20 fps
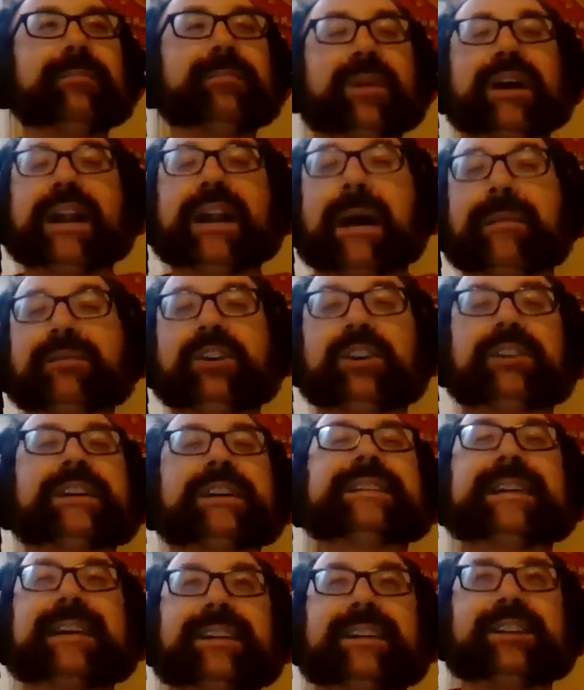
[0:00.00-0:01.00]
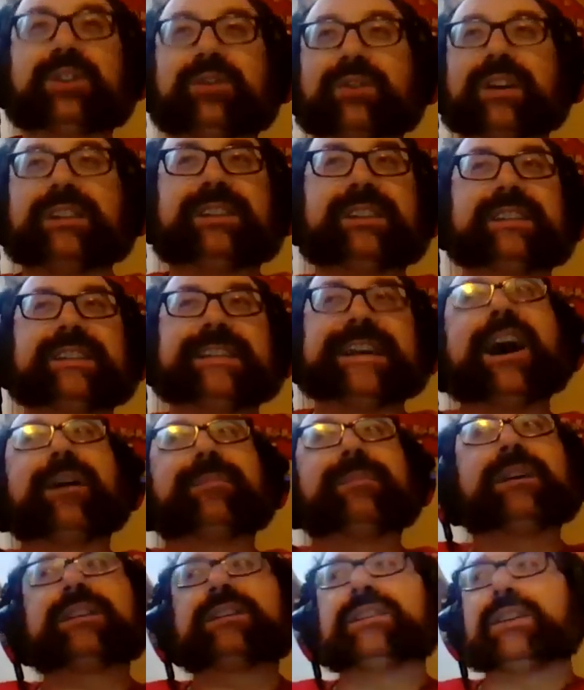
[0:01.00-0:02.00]
But I'm curious how they stretch this
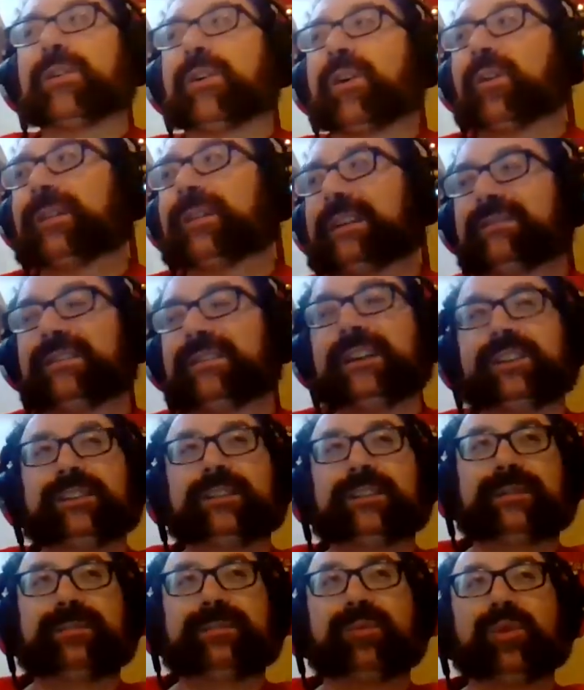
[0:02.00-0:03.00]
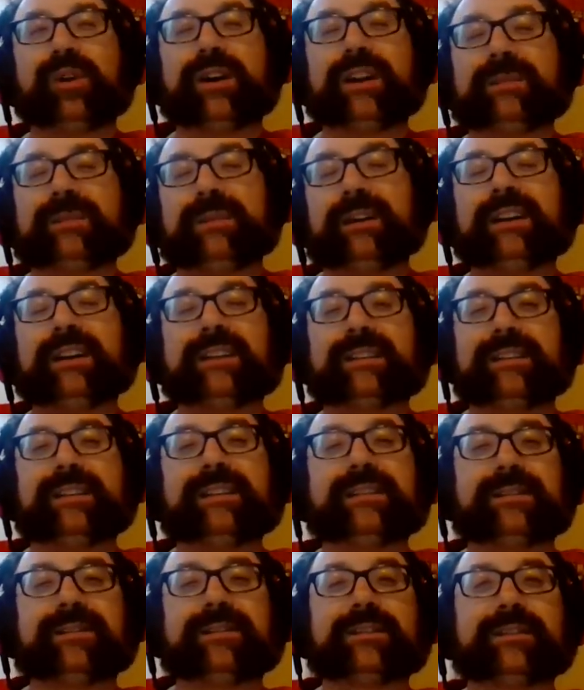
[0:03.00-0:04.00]
out, because they're already reaching to the point at the beginning of
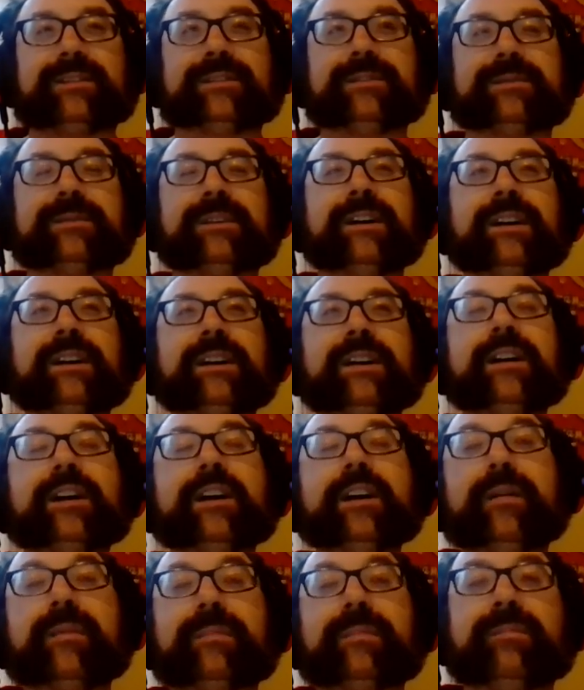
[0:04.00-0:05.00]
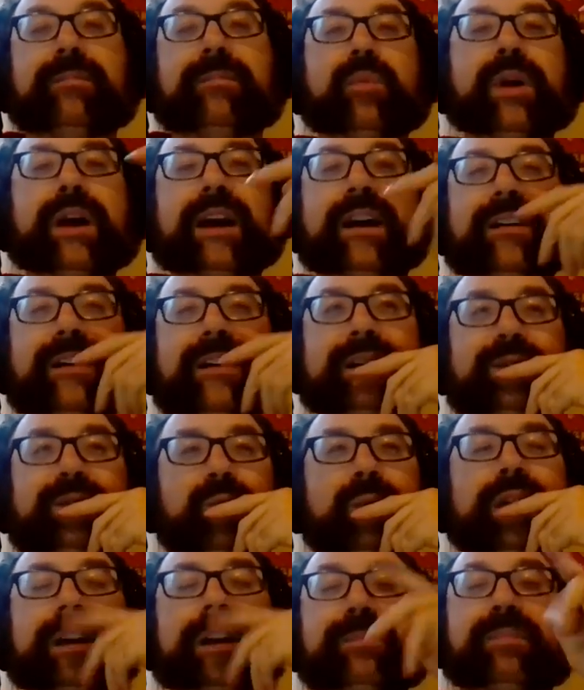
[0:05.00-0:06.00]
season 2 where it's
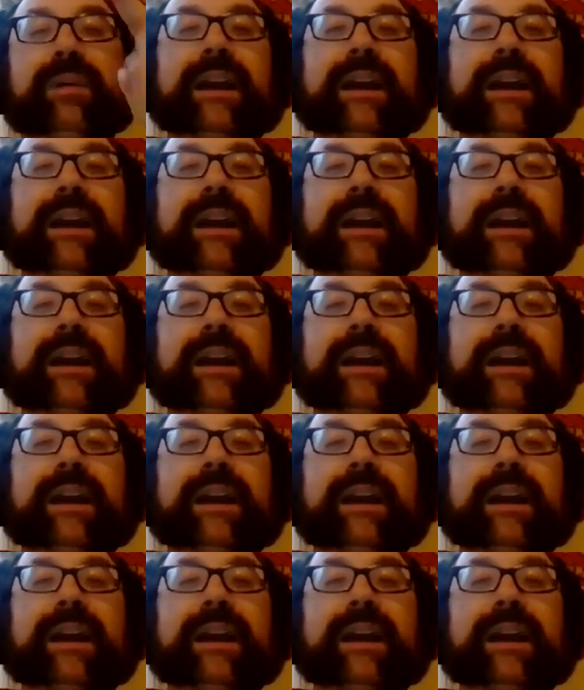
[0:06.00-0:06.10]
weird.